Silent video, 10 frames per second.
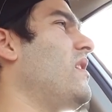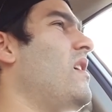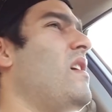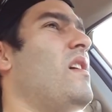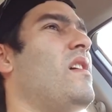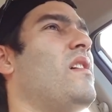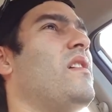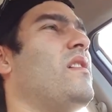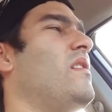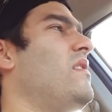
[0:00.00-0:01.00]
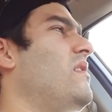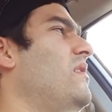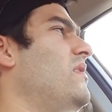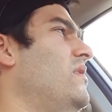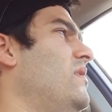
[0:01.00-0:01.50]

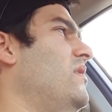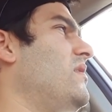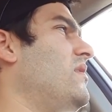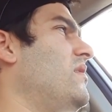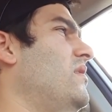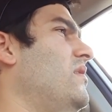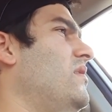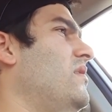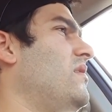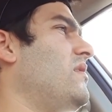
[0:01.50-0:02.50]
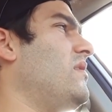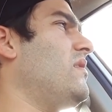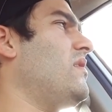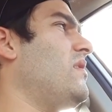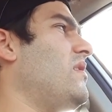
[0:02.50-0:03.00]

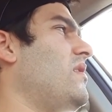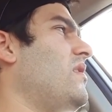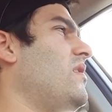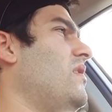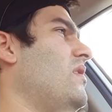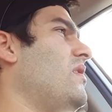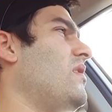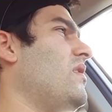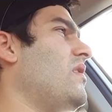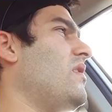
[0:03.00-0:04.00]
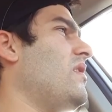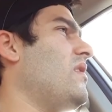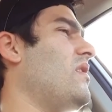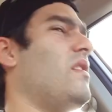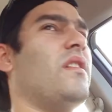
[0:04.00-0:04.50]

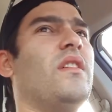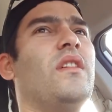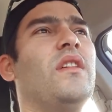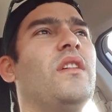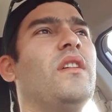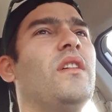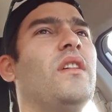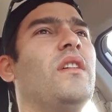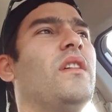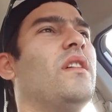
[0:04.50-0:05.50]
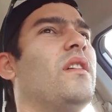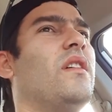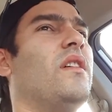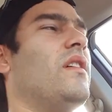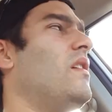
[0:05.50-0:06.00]

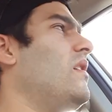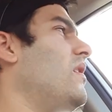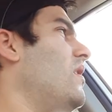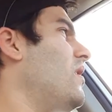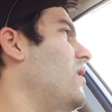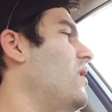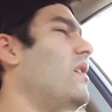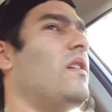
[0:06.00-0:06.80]
[no speech]